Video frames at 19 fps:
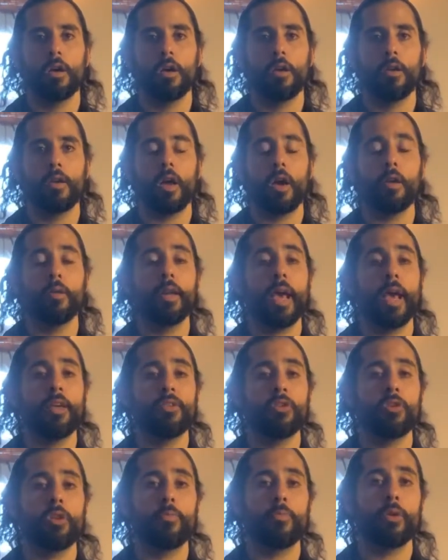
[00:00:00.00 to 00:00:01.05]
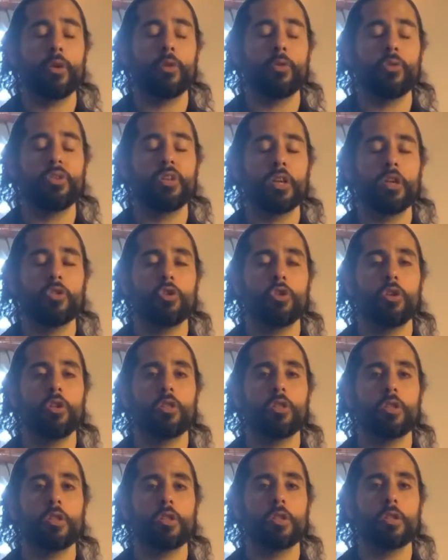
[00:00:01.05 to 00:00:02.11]
Now I'm going to ask you to bring your attention to
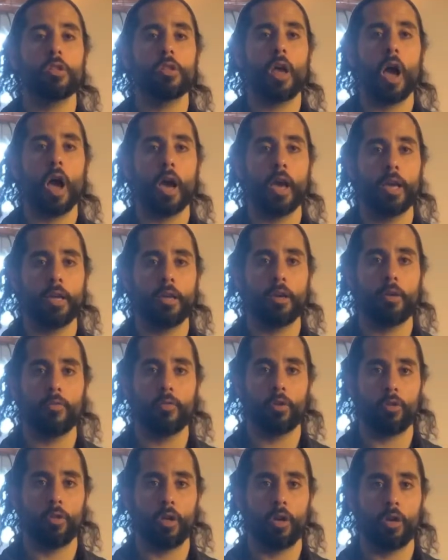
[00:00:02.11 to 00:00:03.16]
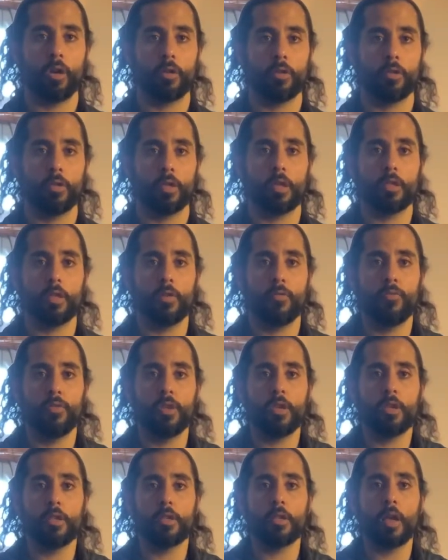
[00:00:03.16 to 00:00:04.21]
the side of your lungs, as if the
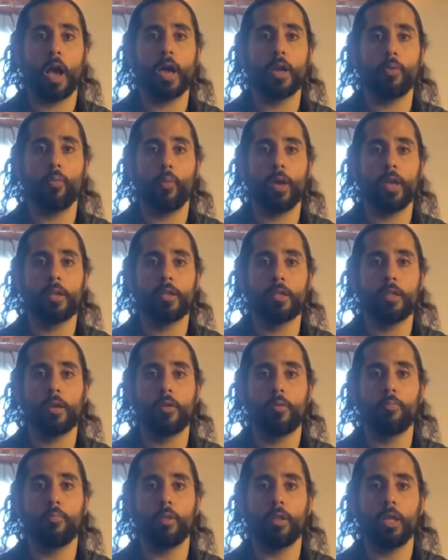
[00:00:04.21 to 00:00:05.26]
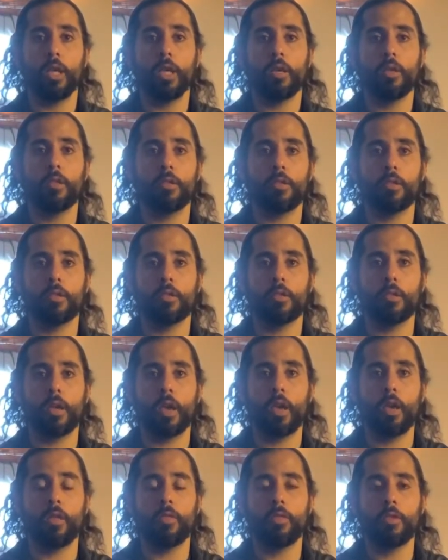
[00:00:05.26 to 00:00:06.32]
side waist, the obliques,
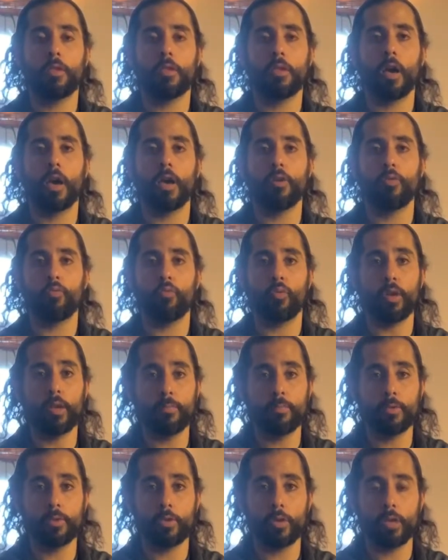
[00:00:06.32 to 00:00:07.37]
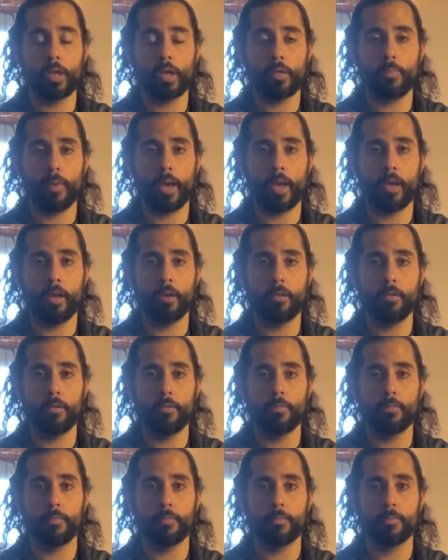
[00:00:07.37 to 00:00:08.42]
and the side ribs could expand.
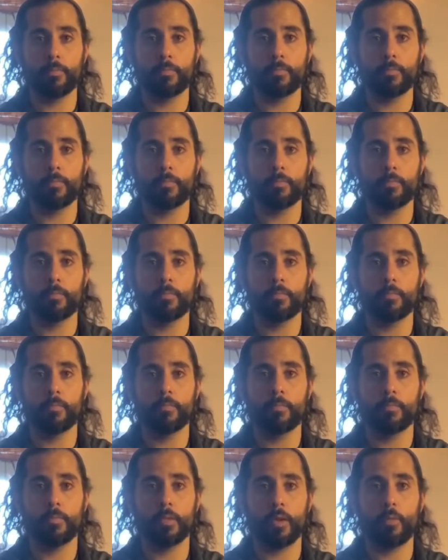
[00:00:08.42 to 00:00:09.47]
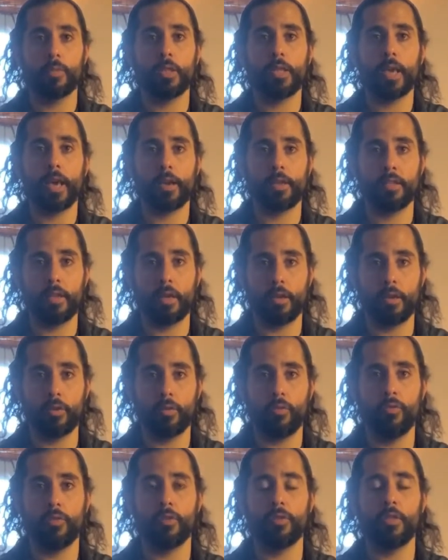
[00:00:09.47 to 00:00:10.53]
And with the exhale, you'll
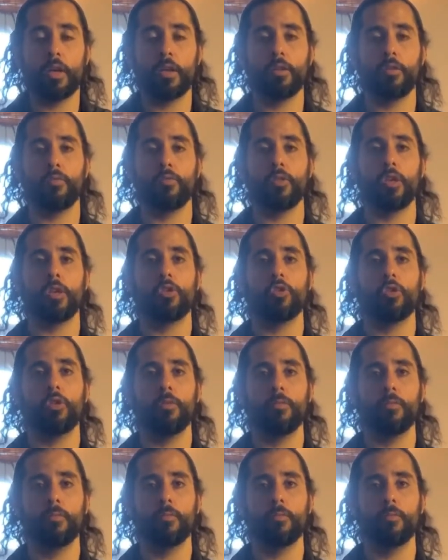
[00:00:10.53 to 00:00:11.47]
feel that deflation.